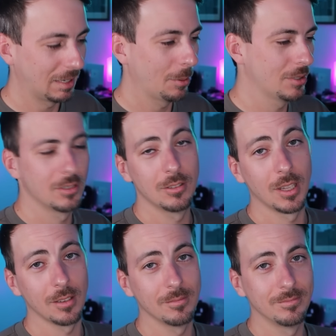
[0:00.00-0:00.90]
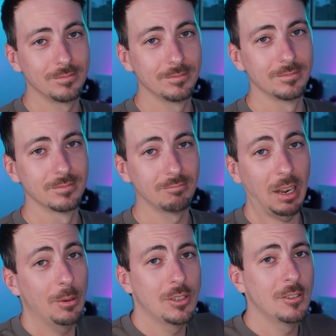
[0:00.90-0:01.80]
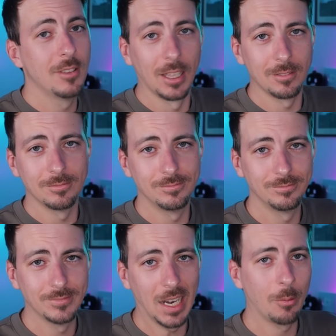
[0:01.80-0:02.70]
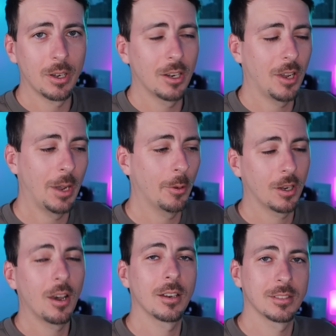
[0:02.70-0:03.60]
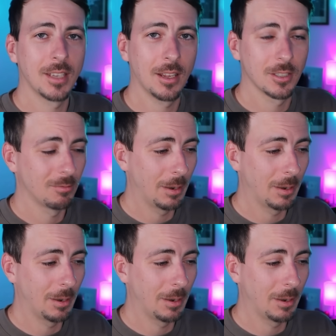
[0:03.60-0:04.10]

Why would you do that? Why would you do that? I want to know, I want an honest answer.